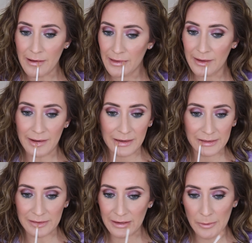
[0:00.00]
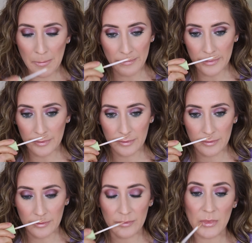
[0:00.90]
gloss.
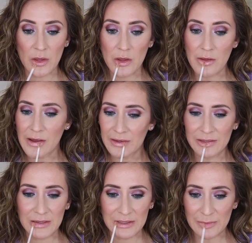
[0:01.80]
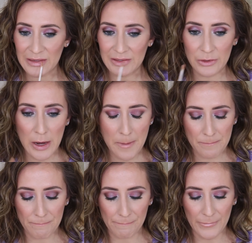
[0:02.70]
It has a good smell to it.
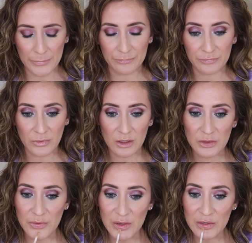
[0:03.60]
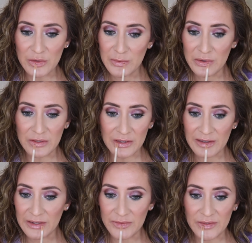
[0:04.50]
It's very smooth. I
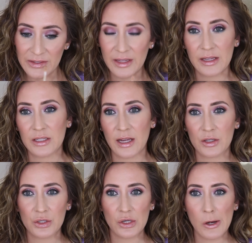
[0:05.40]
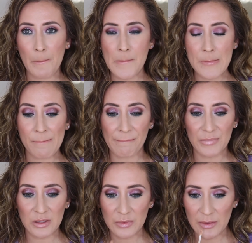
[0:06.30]
can't feel like texture.
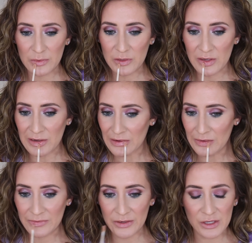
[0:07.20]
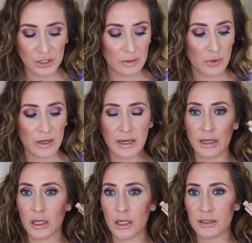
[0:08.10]
Sometimes like very
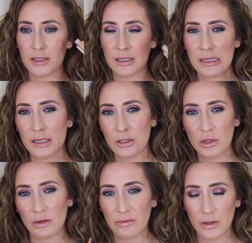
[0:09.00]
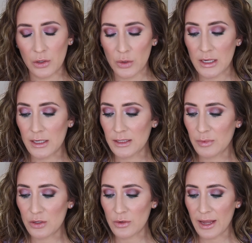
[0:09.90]
shimmery glosses like this, you can feel the grittiness,
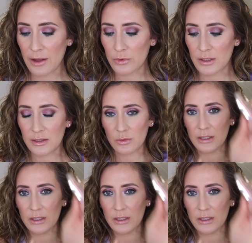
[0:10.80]
but you can't with this